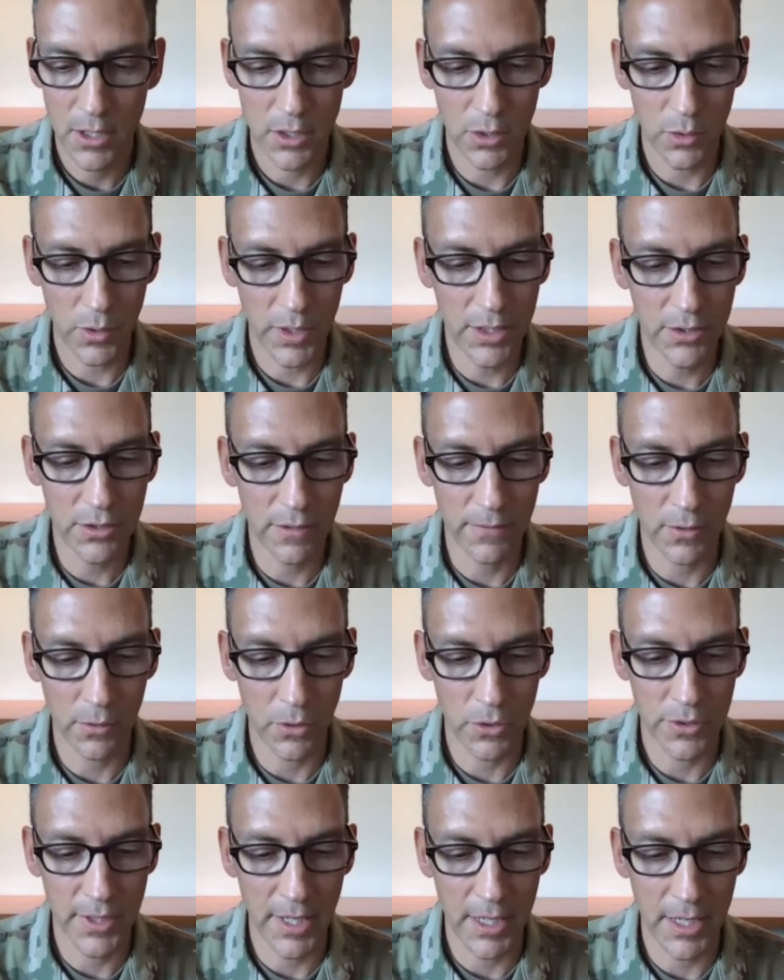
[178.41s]
to each of the
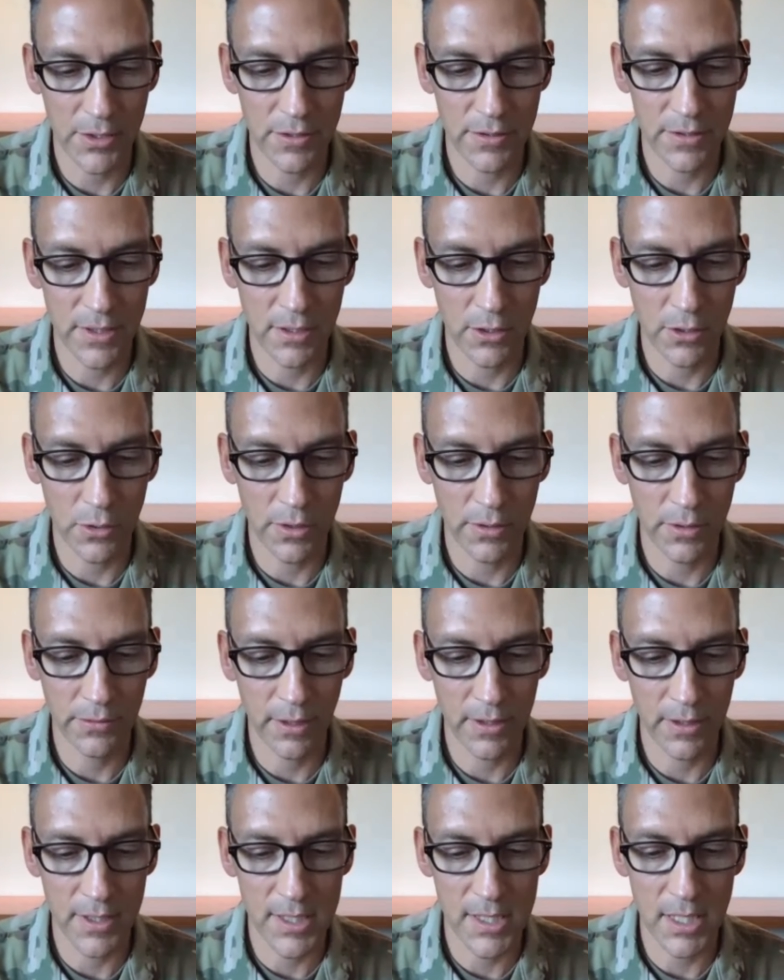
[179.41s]
rotations and units
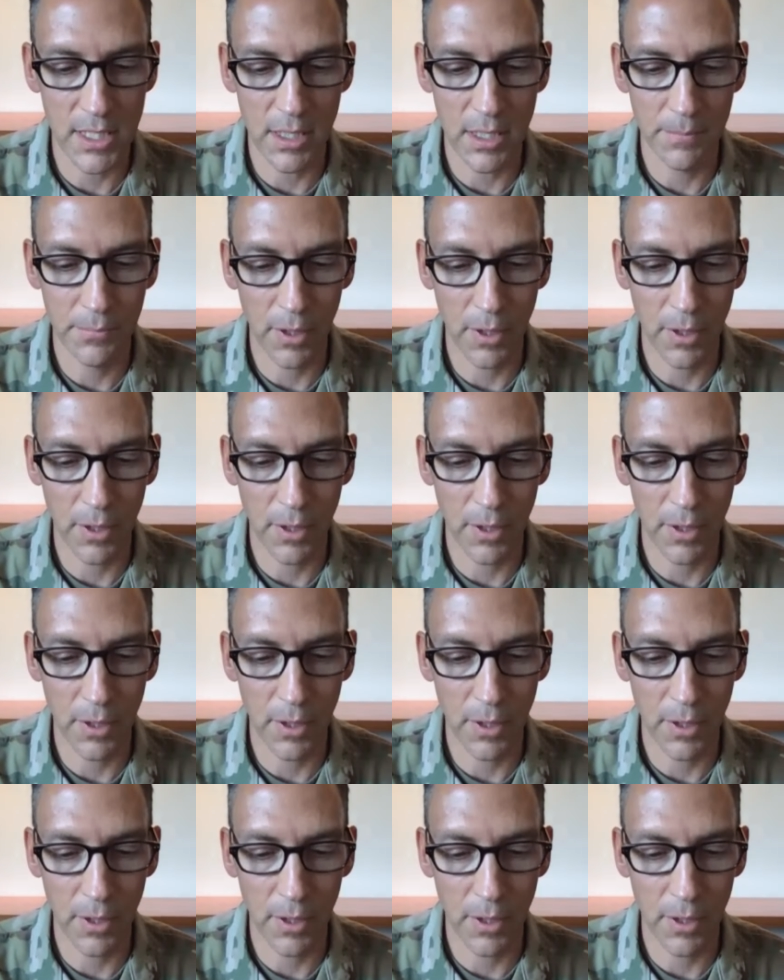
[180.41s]
on a CE